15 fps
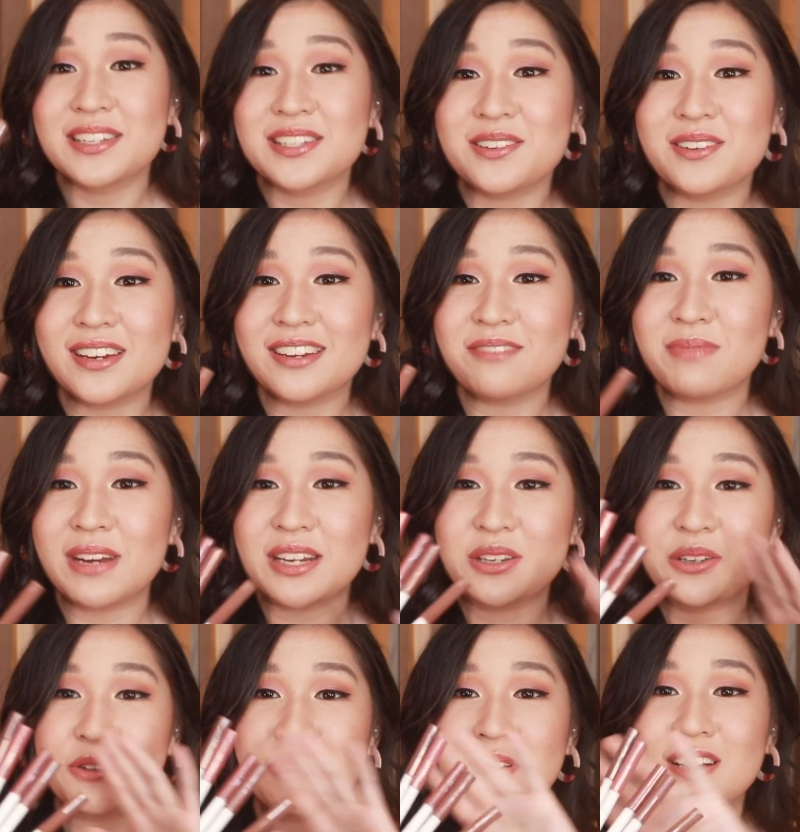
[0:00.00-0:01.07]
So in my
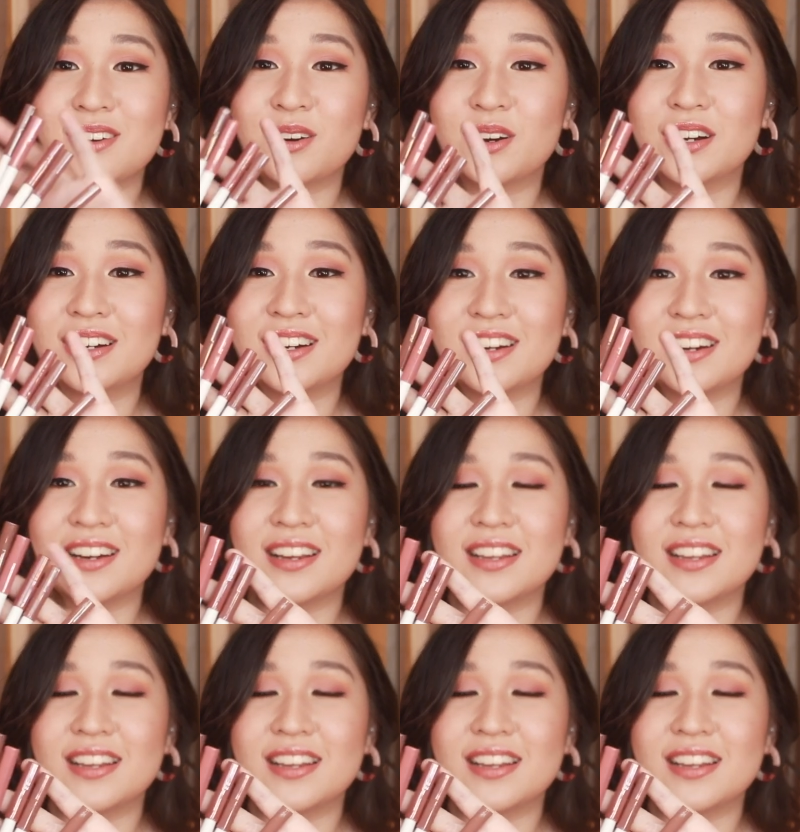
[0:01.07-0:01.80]
newer order,